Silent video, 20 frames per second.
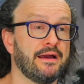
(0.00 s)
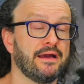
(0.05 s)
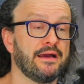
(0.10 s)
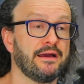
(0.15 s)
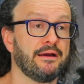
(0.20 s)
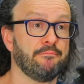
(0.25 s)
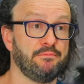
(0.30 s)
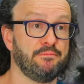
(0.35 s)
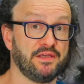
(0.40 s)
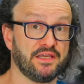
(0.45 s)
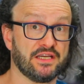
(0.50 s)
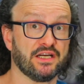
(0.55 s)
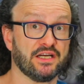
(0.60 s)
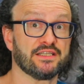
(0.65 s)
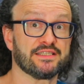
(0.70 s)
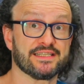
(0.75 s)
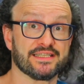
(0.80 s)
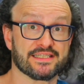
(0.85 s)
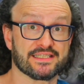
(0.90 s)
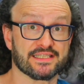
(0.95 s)
Because
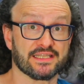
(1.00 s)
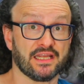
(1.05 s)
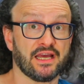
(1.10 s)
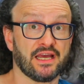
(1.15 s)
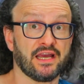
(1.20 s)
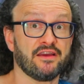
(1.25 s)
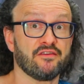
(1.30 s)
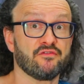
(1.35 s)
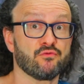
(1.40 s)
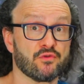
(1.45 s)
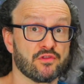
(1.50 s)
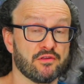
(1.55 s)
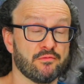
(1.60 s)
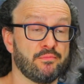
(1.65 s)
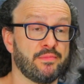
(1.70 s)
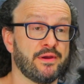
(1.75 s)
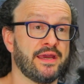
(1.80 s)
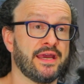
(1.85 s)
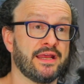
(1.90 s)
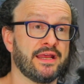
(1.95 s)
it's live with a
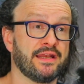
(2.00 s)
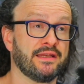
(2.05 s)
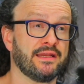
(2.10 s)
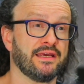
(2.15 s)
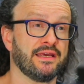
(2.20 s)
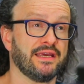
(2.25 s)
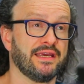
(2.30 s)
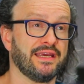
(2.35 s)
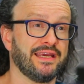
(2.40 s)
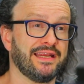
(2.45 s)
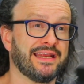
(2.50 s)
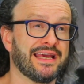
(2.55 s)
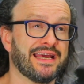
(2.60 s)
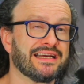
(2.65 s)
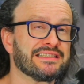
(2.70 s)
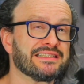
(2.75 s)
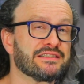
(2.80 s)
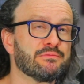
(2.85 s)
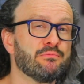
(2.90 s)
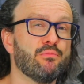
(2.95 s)
band, it
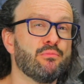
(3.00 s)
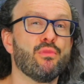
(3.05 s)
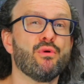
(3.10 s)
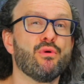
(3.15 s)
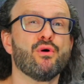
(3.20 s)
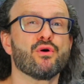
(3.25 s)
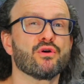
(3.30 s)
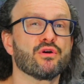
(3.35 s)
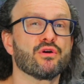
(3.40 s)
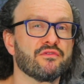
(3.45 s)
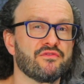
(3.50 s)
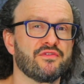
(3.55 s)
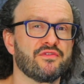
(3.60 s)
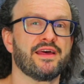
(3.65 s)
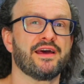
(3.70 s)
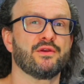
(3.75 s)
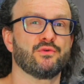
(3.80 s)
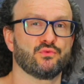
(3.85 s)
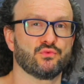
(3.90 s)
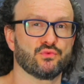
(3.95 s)
has more of
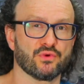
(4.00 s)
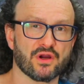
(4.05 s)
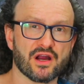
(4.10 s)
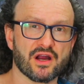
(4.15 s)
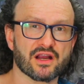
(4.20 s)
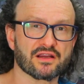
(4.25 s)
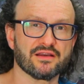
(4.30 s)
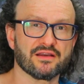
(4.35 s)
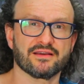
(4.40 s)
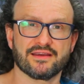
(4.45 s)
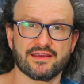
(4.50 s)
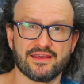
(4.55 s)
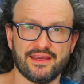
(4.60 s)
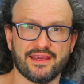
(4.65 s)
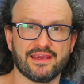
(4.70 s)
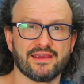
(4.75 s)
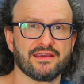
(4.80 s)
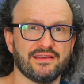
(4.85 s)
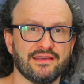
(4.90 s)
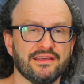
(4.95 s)
that rock
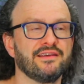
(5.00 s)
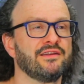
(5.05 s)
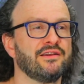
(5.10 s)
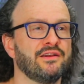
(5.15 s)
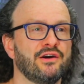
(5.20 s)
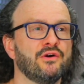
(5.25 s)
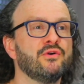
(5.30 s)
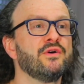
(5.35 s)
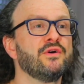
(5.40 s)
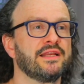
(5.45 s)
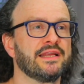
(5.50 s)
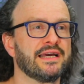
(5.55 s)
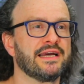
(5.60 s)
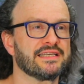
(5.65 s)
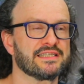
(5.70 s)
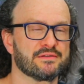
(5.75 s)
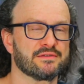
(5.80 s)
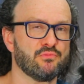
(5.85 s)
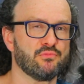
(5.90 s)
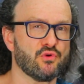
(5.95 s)
kick, you know, it
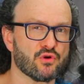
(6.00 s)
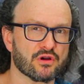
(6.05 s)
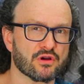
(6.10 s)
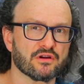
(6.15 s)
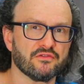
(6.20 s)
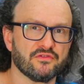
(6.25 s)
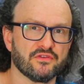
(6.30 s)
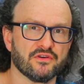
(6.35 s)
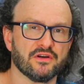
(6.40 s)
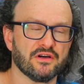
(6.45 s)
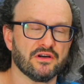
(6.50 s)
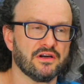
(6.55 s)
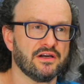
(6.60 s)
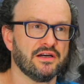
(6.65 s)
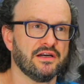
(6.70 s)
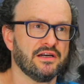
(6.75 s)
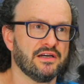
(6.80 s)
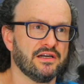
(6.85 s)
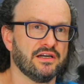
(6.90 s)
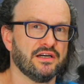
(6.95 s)
has more of a
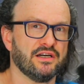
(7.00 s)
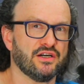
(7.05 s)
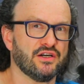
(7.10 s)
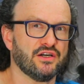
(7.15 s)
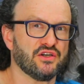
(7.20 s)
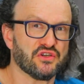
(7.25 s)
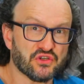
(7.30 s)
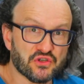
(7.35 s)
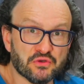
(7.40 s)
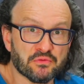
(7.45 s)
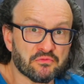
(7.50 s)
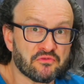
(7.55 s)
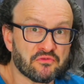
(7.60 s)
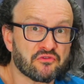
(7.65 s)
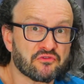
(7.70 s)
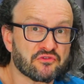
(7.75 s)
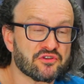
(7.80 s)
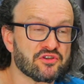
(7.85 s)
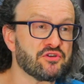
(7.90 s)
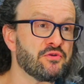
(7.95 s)

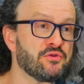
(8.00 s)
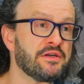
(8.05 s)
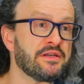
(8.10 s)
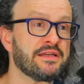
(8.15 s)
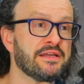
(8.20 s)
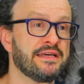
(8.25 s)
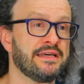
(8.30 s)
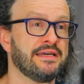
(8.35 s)
oomph to it.